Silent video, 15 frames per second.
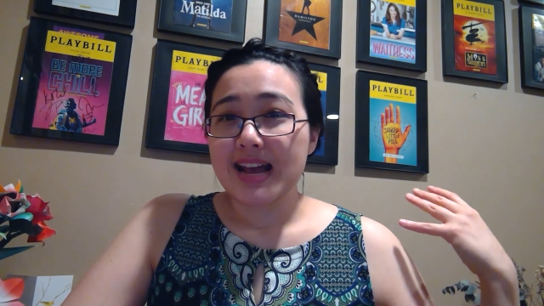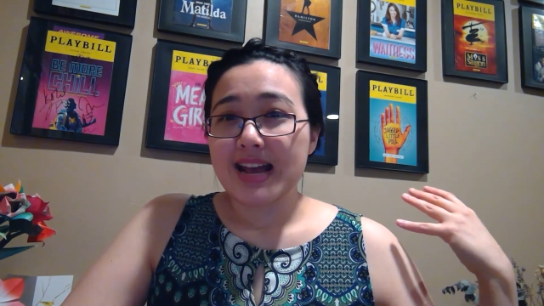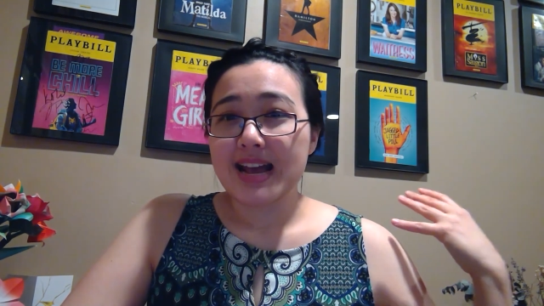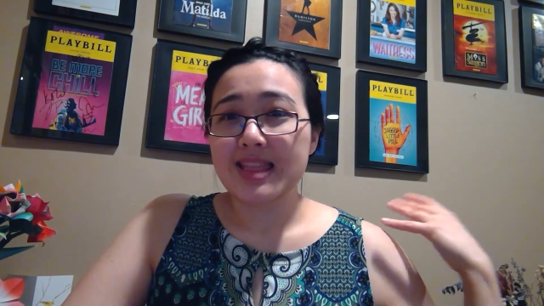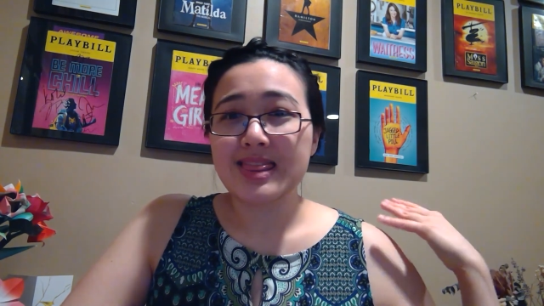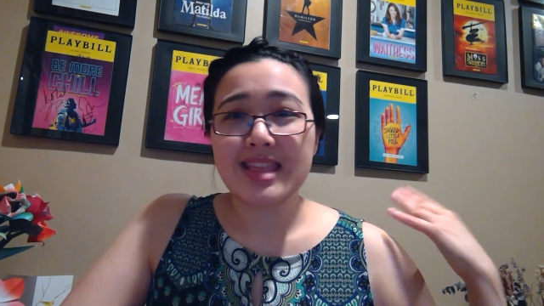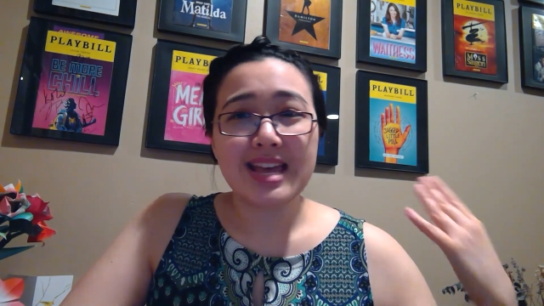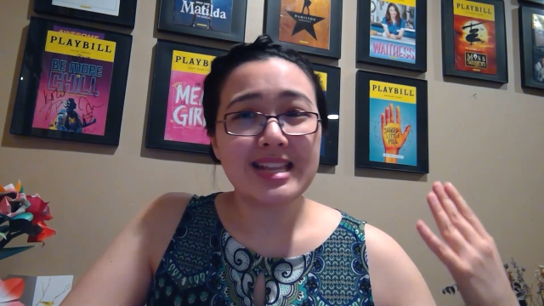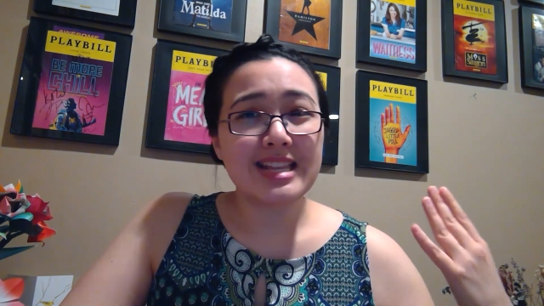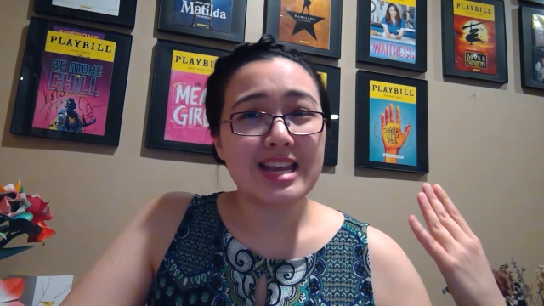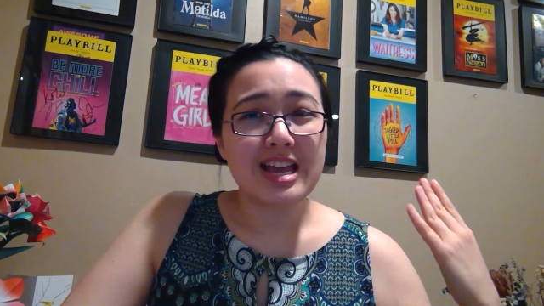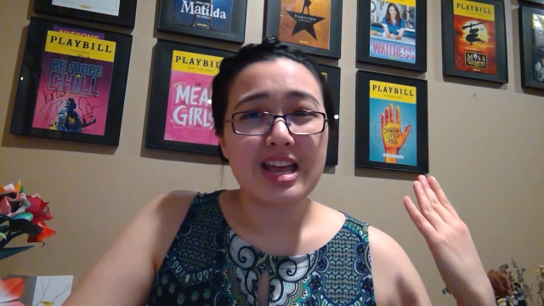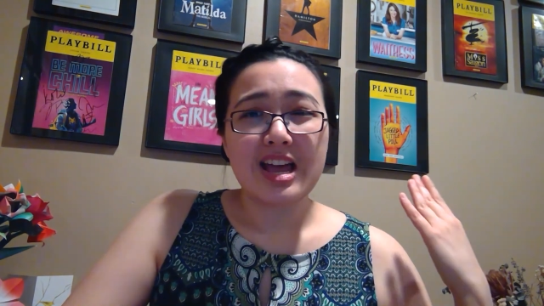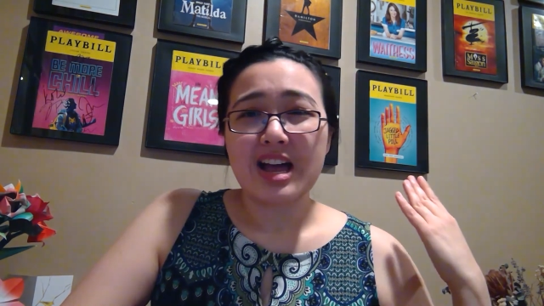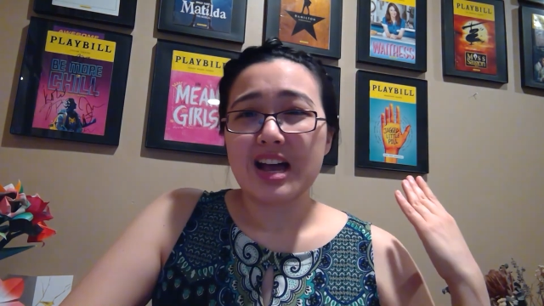And then
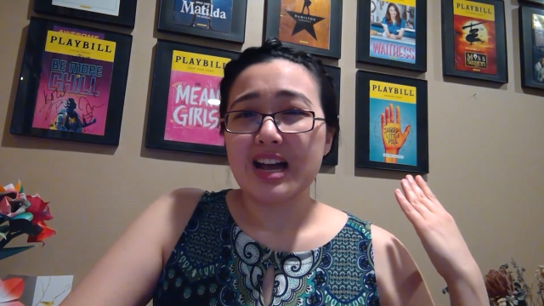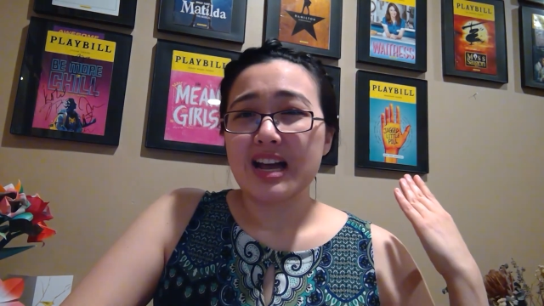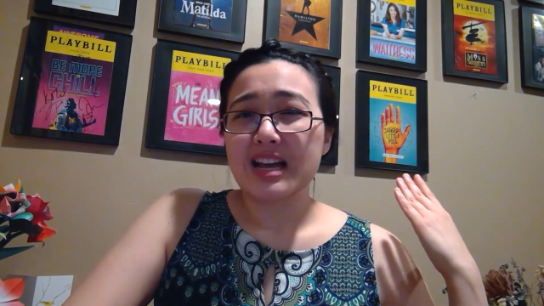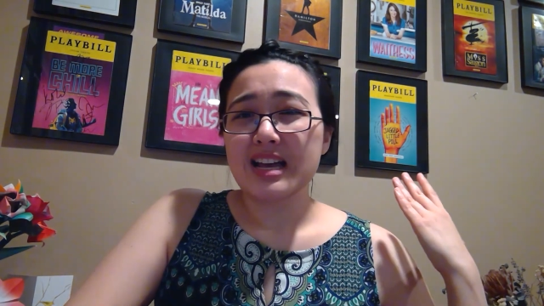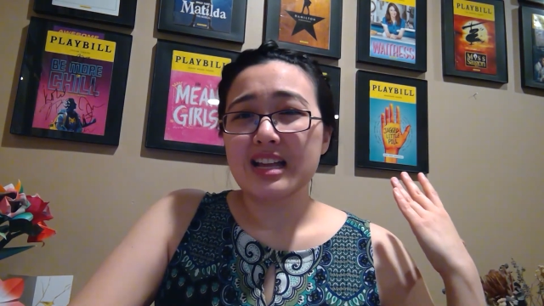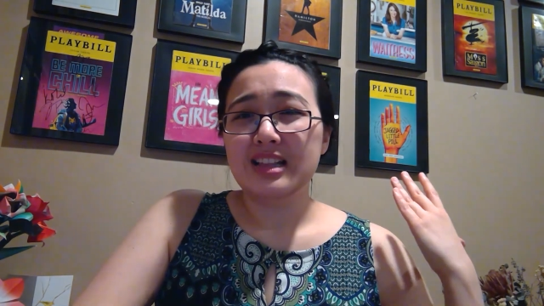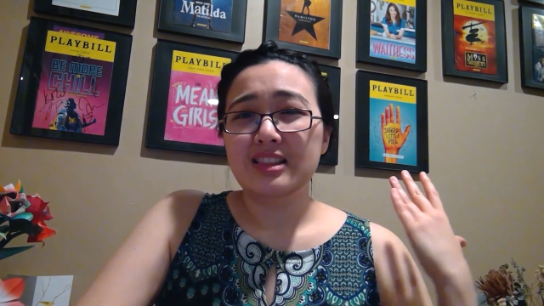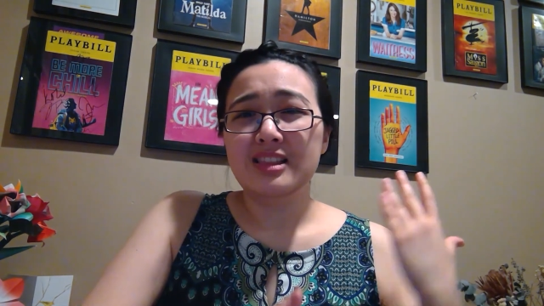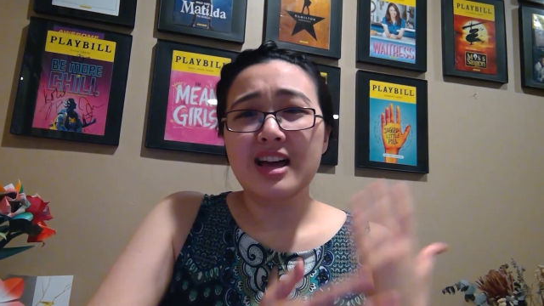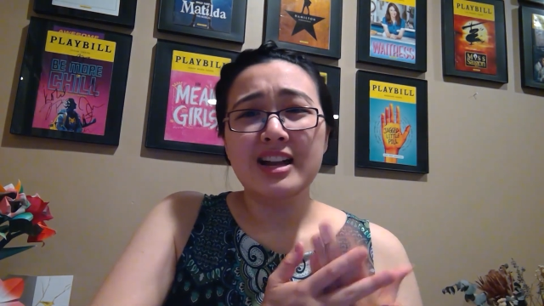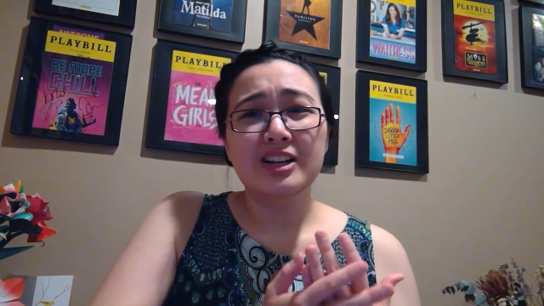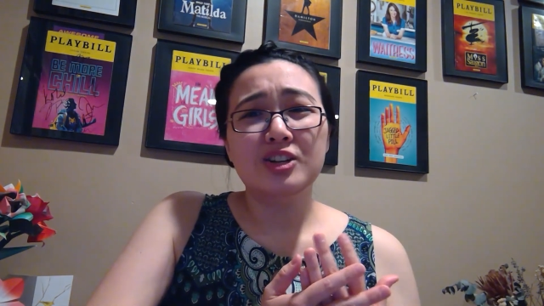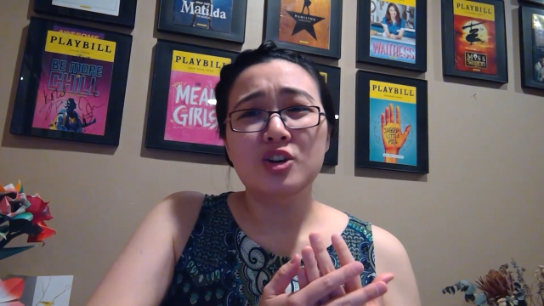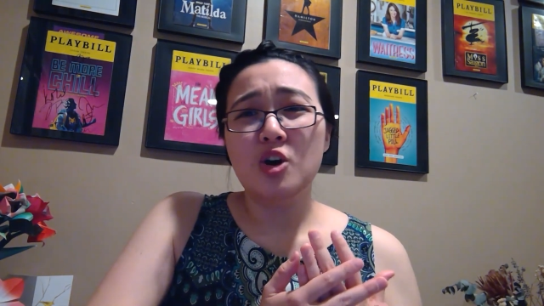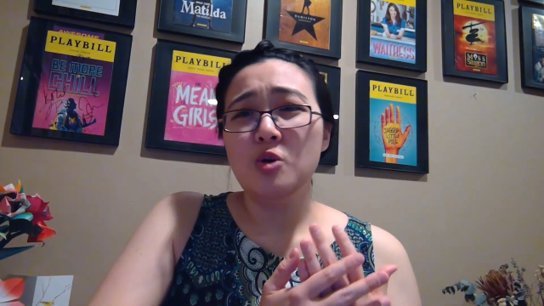Let
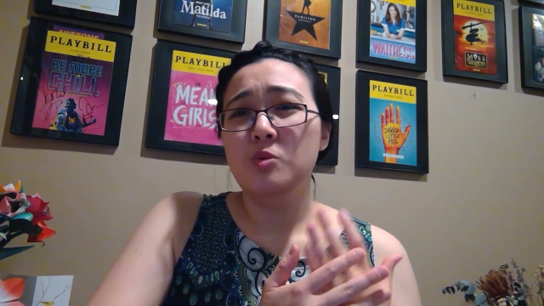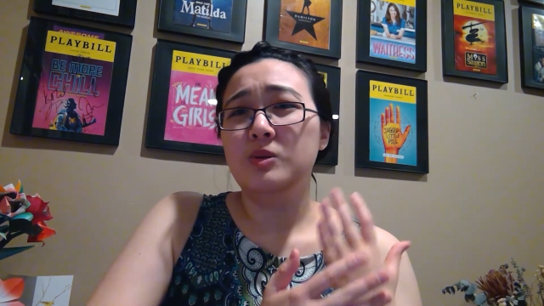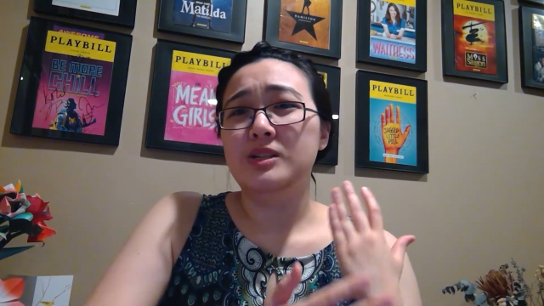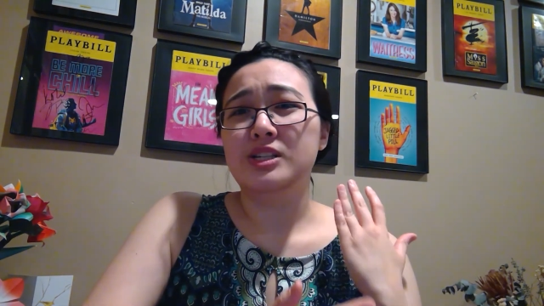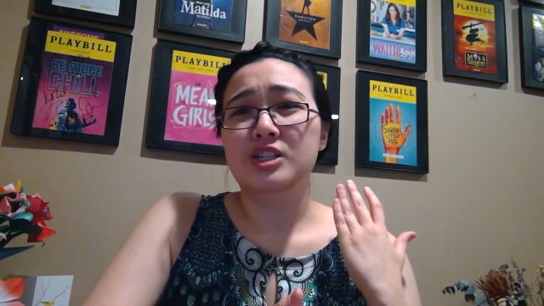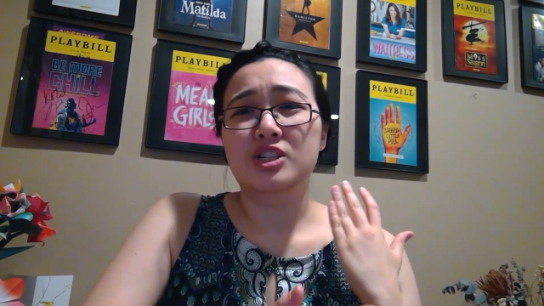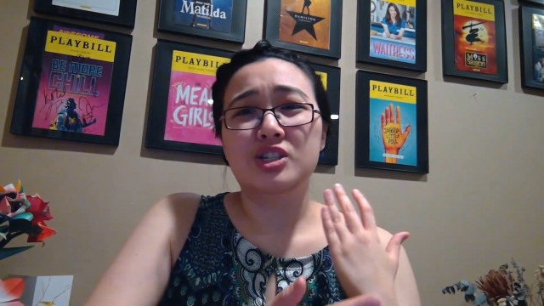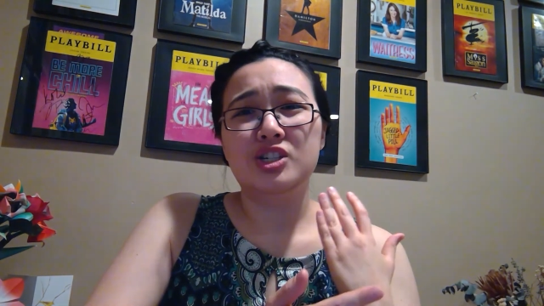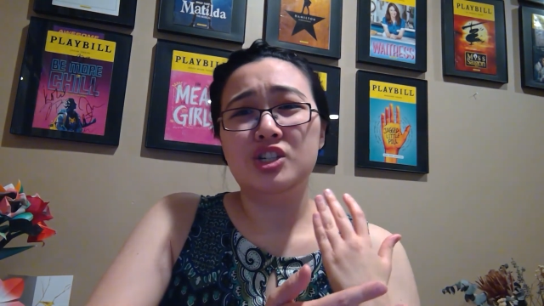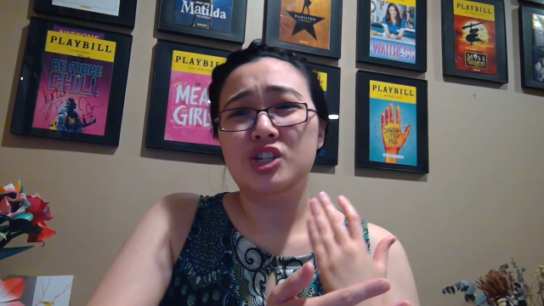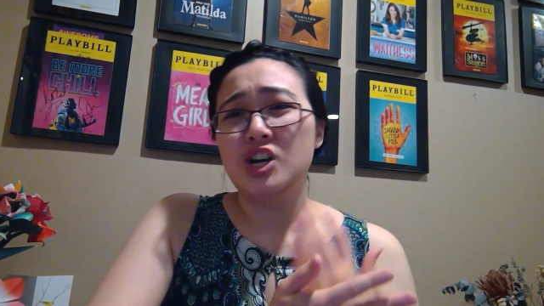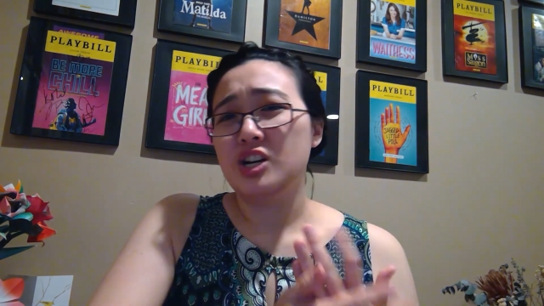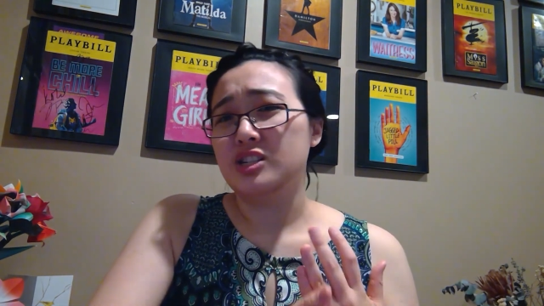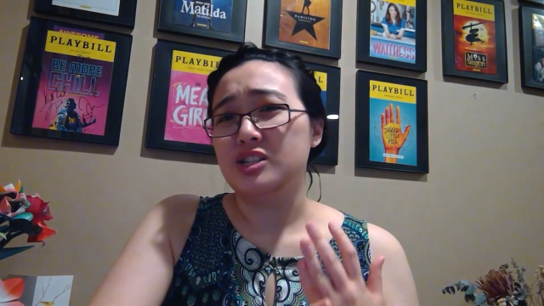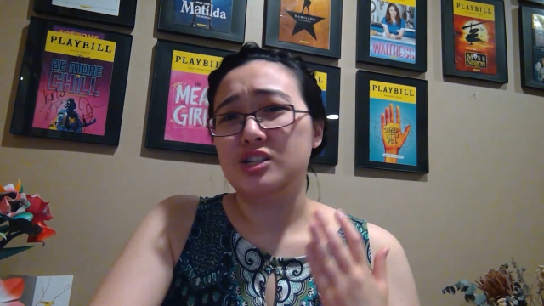It Go was
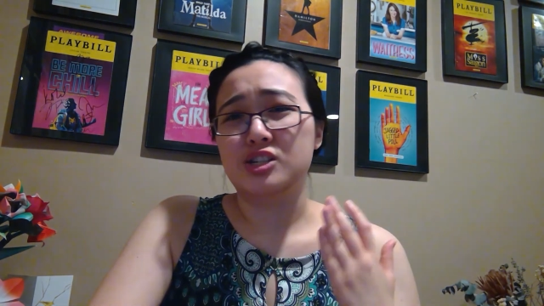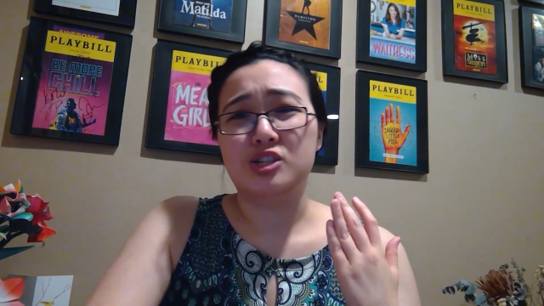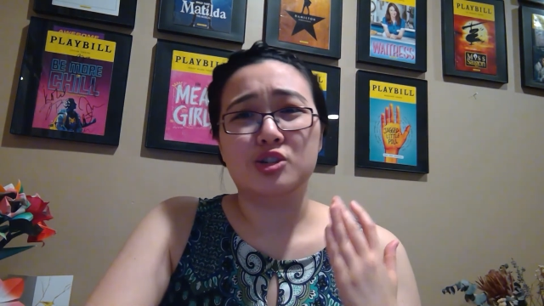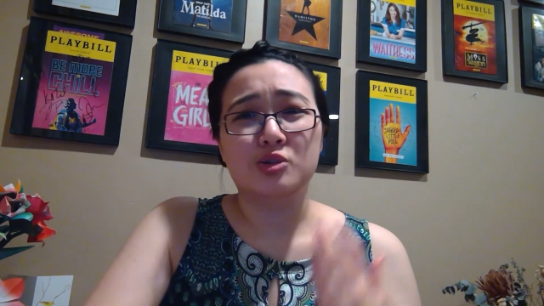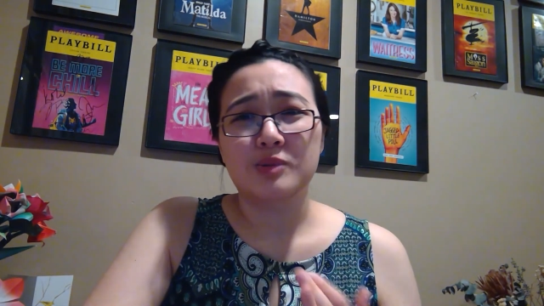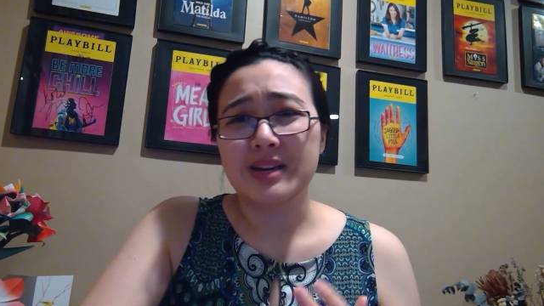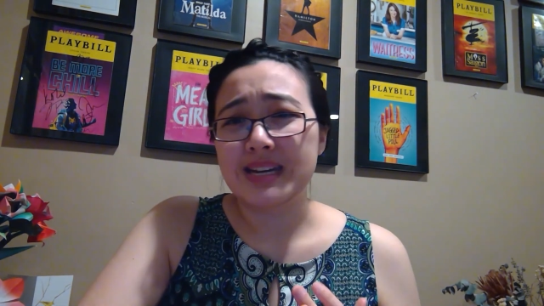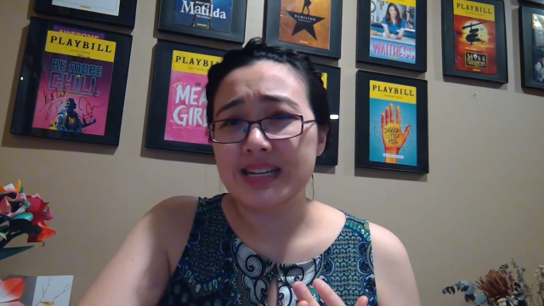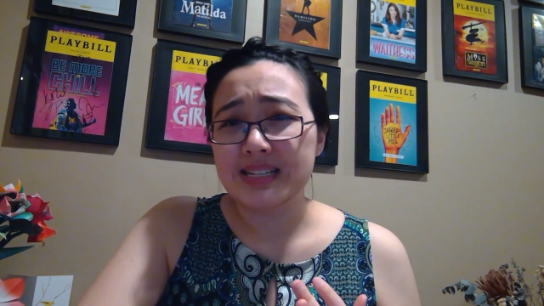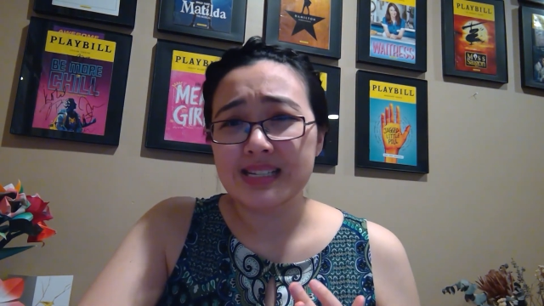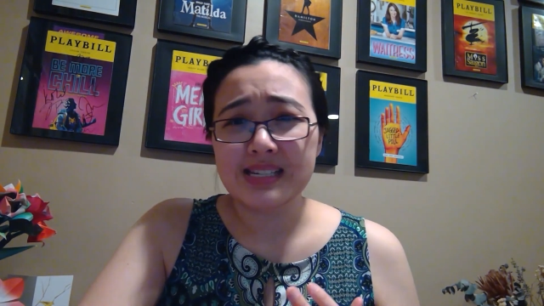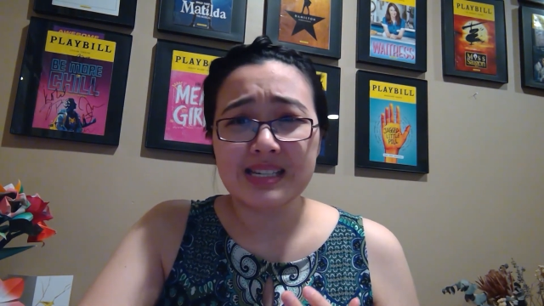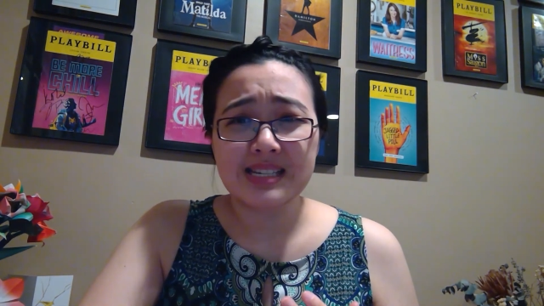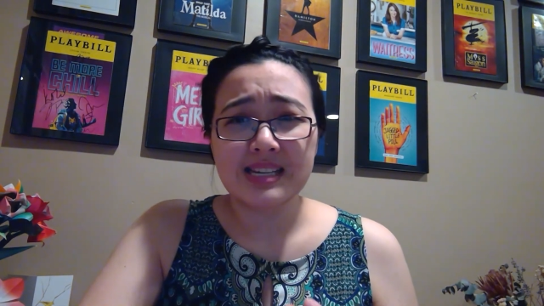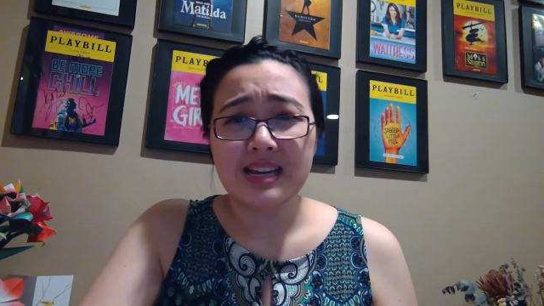just
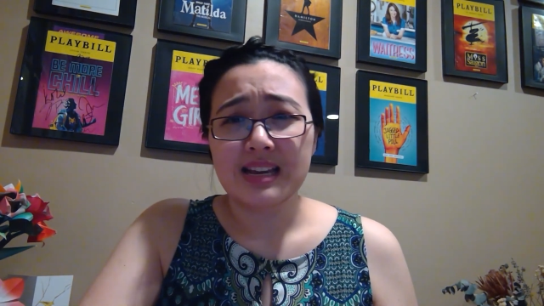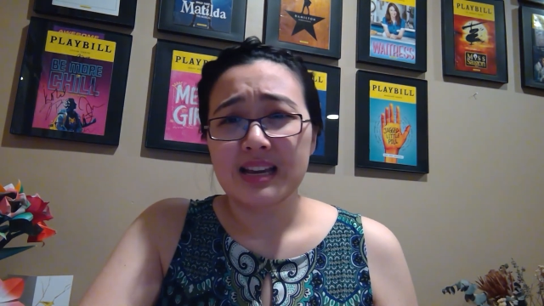screens.